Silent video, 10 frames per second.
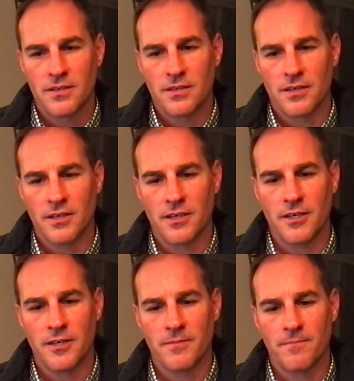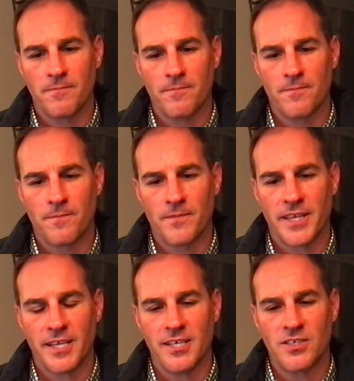the
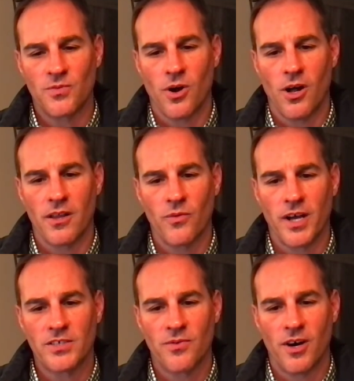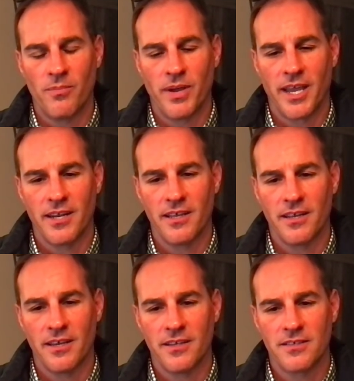east wall and west wall painted
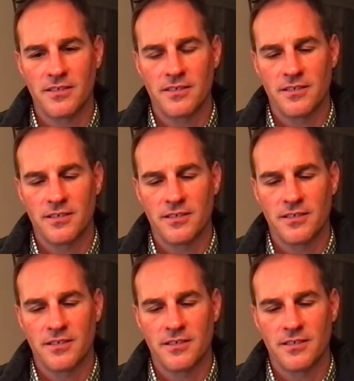in this